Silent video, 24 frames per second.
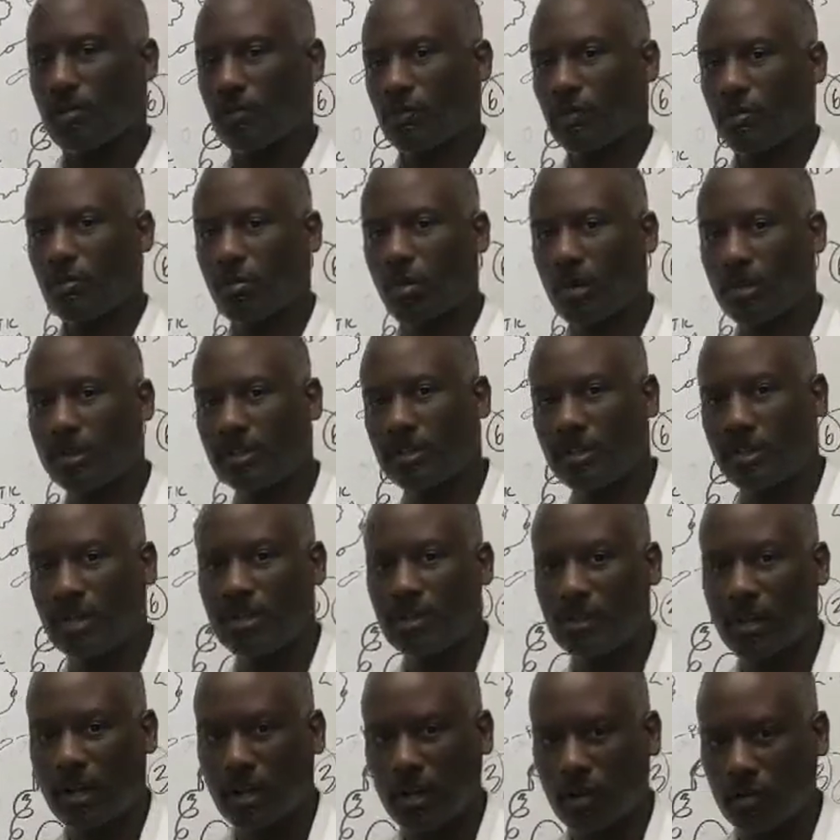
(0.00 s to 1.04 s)
For more
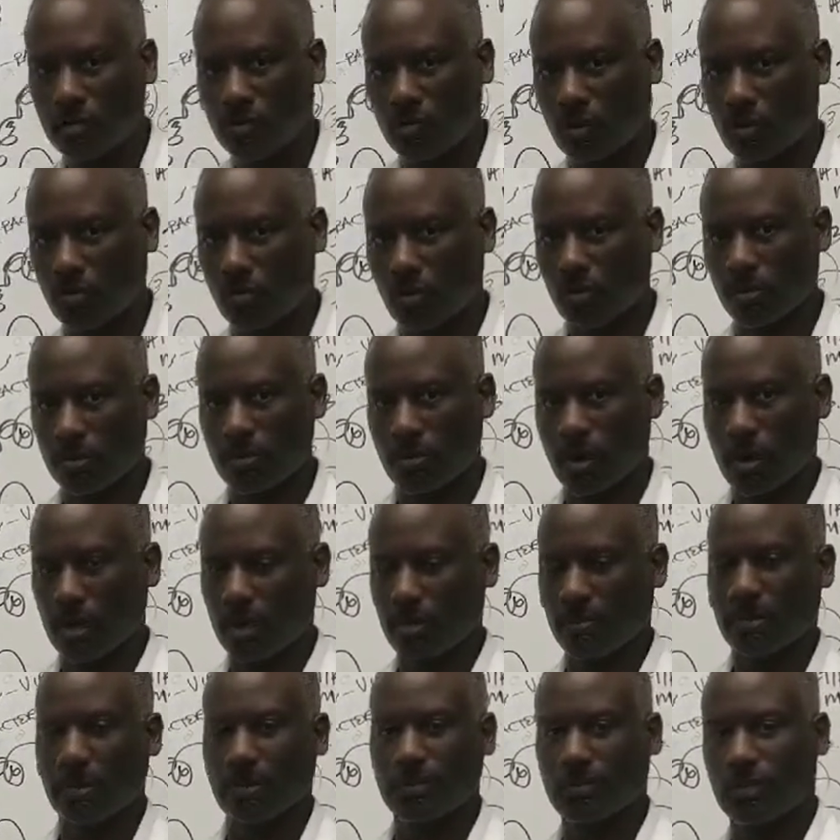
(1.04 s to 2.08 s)
details on what we're
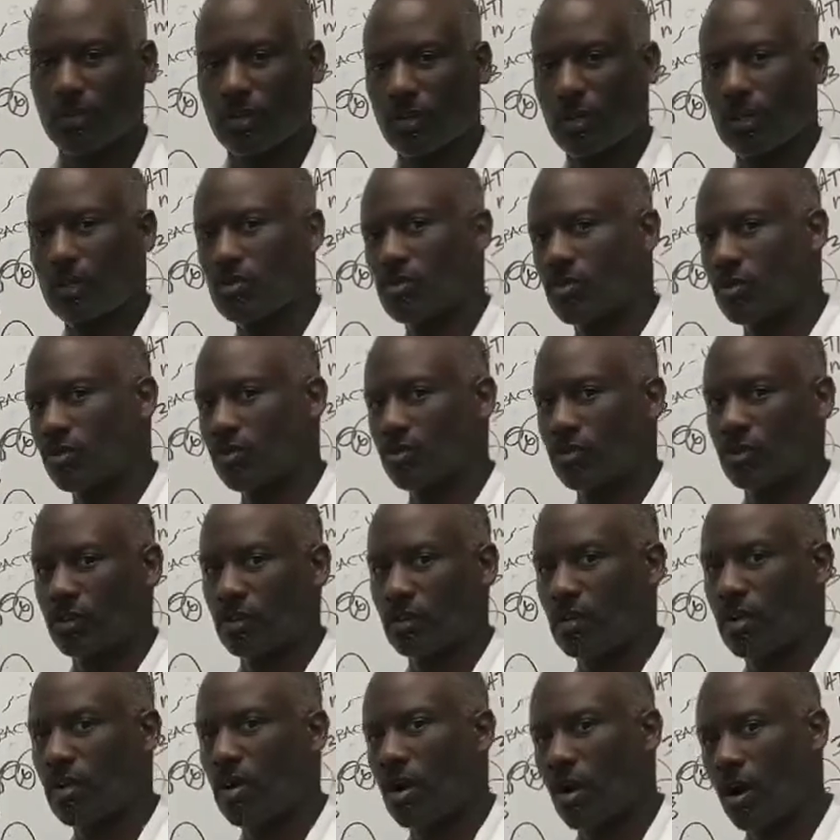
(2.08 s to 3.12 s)
talking about today, you can
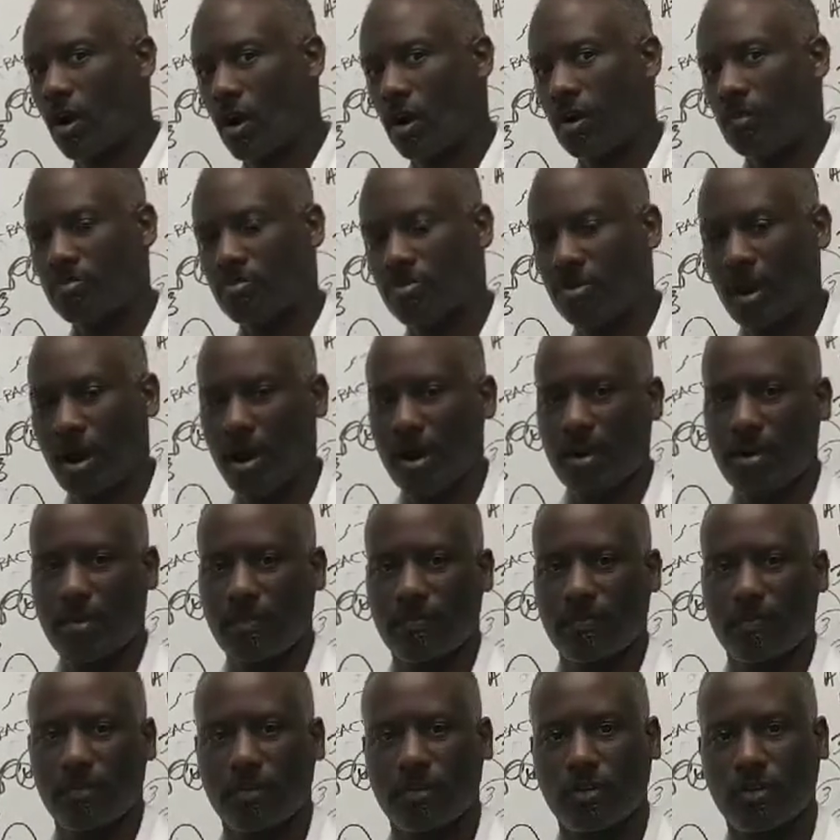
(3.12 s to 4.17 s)
see our
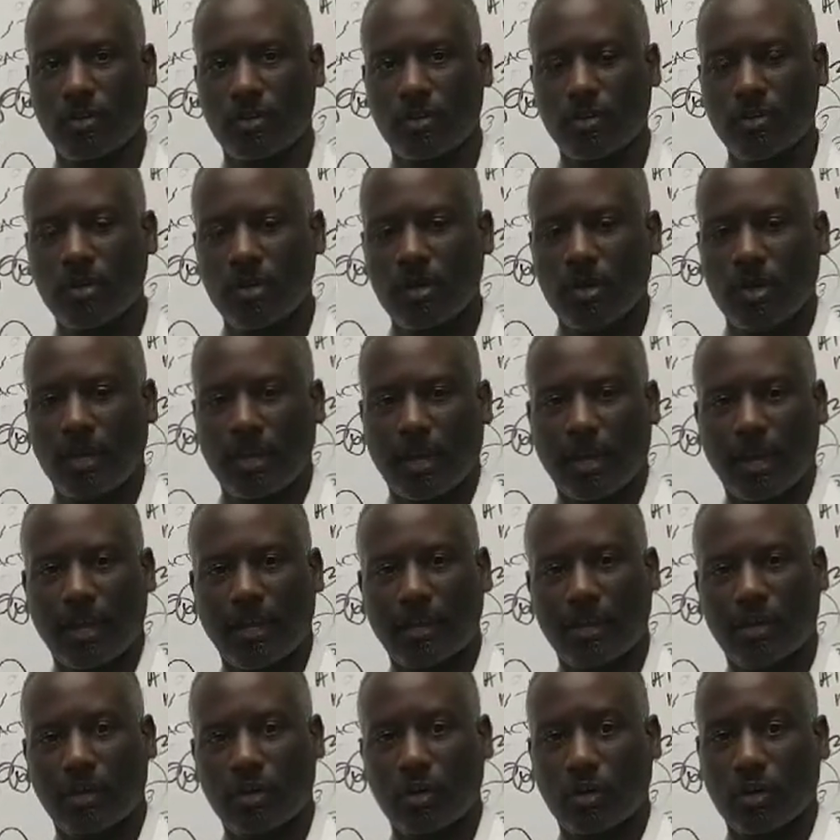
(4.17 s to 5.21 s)
prior video
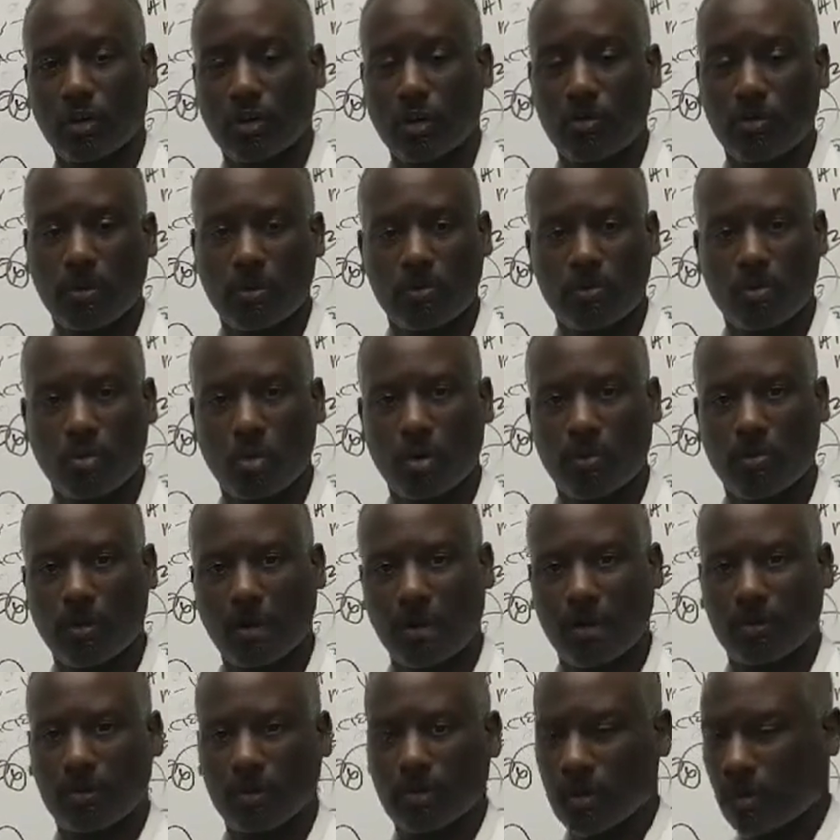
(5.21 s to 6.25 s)
and learn a little bit more
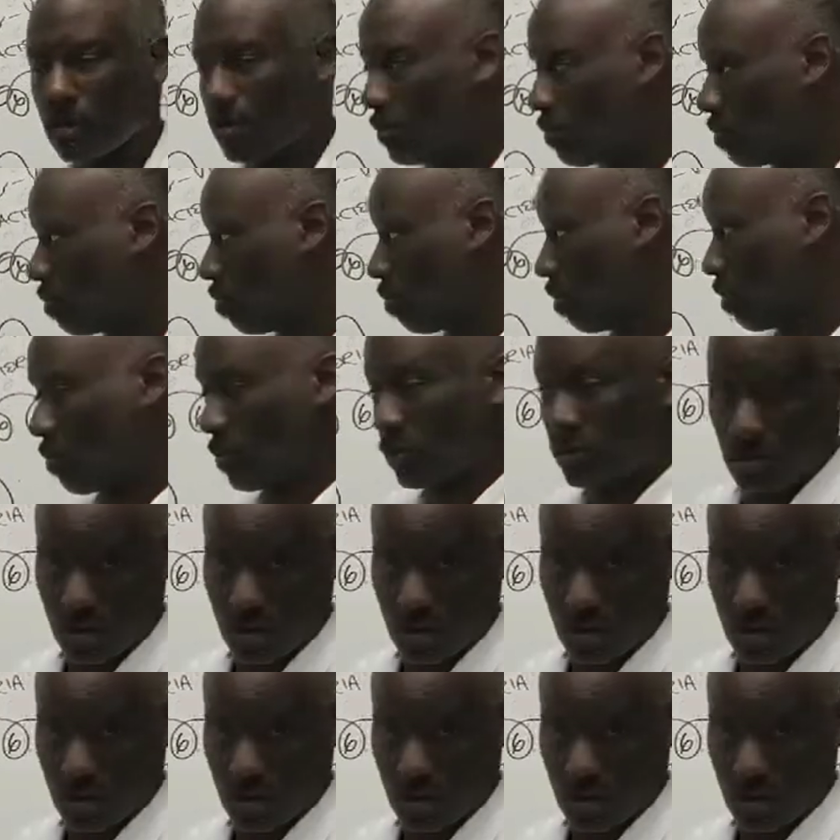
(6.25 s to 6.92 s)
about what we're